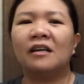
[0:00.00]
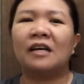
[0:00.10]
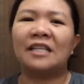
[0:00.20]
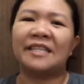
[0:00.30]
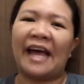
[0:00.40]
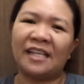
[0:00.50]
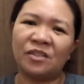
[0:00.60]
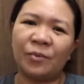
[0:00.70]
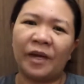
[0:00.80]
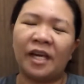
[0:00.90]
a
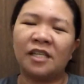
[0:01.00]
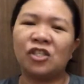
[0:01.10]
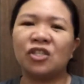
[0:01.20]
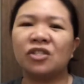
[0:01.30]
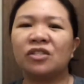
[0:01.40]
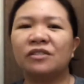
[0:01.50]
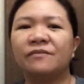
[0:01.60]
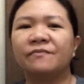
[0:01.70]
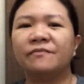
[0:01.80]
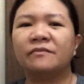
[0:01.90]
sandwich,
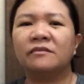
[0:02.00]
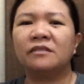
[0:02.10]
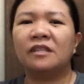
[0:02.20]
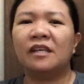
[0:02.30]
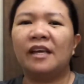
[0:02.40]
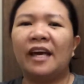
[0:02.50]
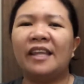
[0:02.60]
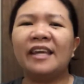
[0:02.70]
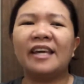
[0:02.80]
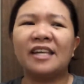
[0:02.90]

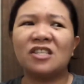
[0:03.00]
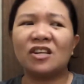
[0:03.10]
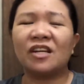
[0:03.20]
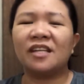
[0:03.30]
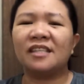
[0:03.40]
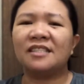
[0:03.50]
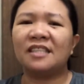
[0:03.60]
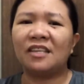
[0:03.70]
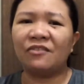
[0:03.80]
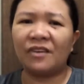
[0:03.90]
and the kids are in the
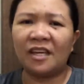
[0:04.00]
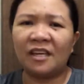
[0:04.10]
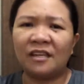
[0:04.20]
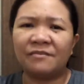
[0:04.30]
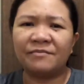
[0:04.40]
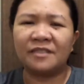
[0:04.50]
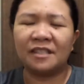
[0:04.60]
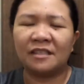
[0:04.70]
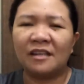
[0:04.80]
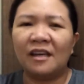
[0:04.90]
TV,
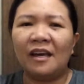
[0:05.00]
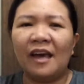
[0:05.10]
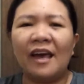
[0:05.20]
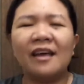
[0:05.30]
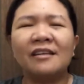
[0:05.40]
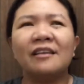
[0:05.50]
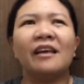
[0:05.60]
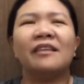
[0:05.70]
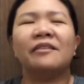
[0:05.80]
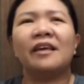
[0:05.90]
and
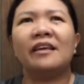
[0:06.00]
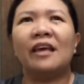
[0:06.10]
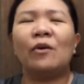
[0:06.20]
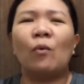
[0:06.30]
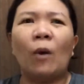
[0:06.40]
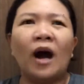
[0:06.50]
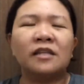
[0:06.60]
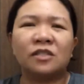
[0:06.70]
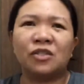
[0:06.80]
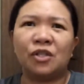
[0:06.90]
I'm thinking
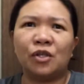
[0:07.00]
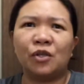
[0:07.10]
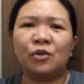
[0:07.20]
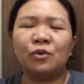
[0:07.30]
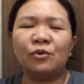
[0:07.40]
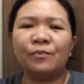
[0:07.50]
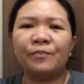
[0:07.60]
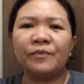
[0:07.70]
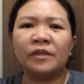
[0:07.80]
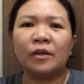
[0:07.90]
what to
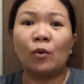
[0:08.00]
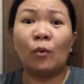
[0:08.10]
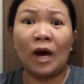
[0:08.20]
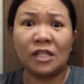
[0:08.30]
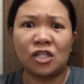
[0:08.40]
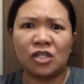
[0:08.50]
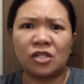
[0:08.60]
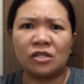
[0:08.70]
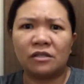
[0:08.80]
watch.